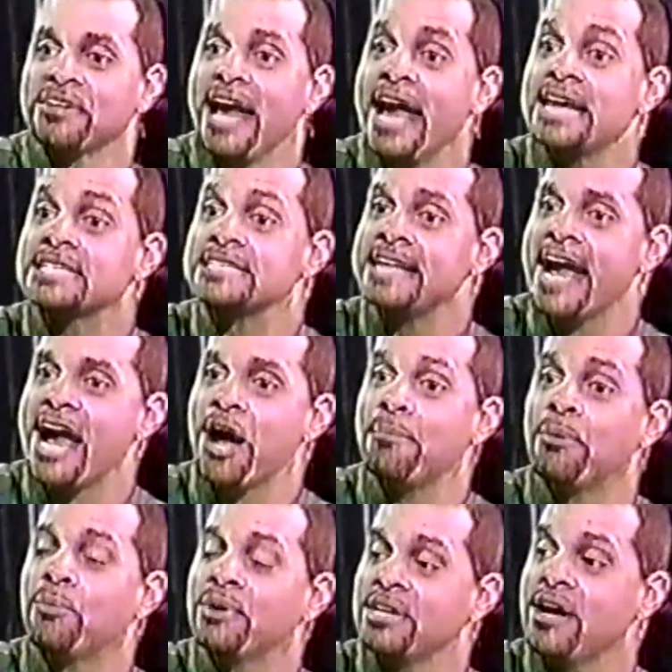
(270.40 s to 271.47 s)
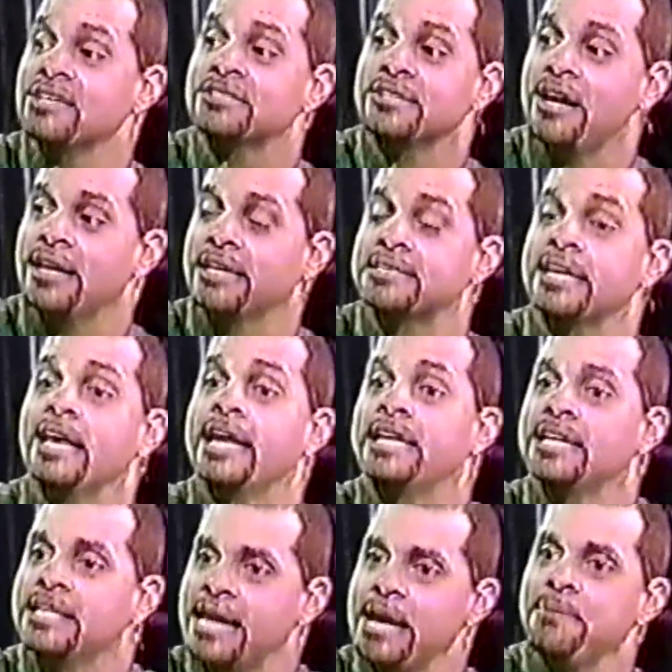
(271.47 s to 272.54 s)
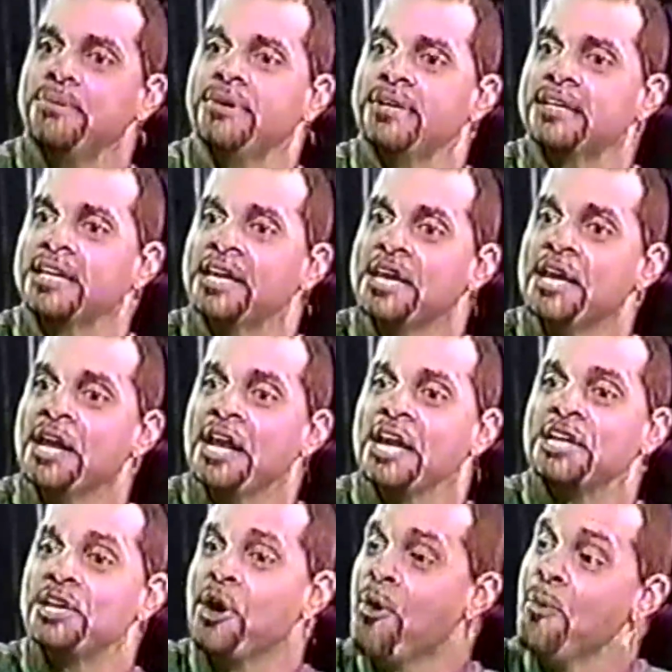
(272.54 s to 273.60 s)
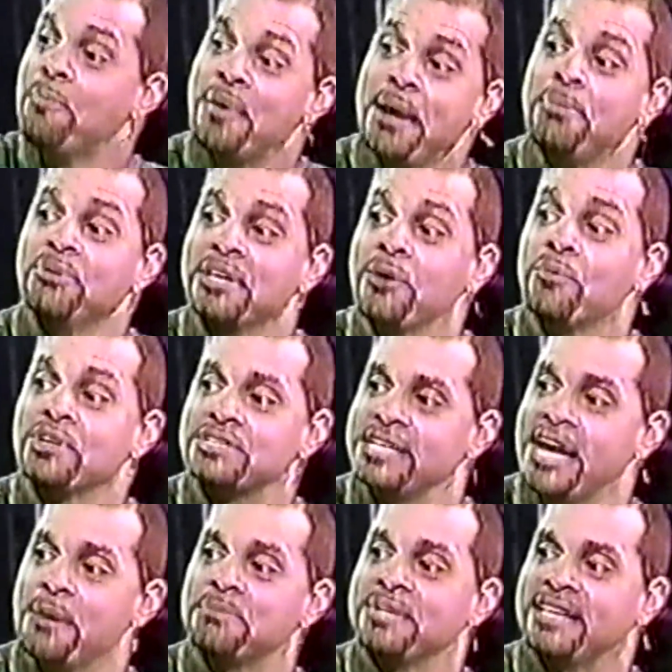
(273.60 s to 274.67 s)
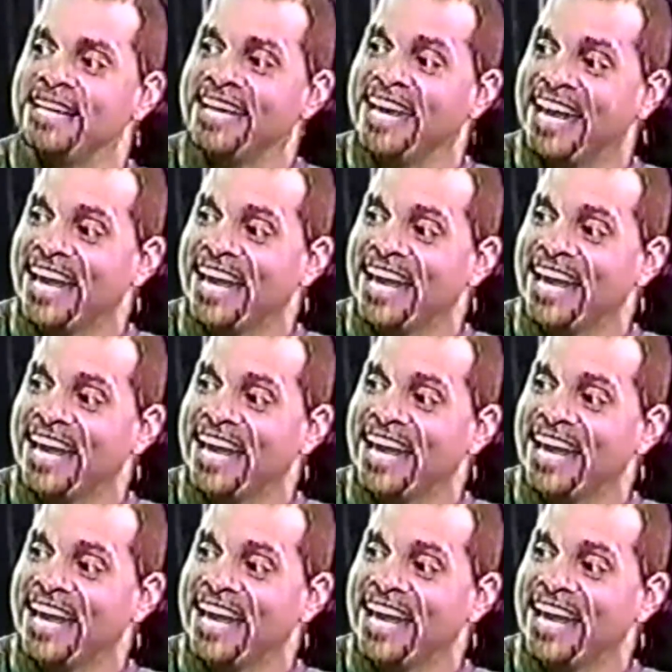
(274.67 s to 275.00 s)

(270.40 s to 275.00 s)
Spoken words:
nice now, but when y'all started in the neighborhood, your own people didn't want you to help them.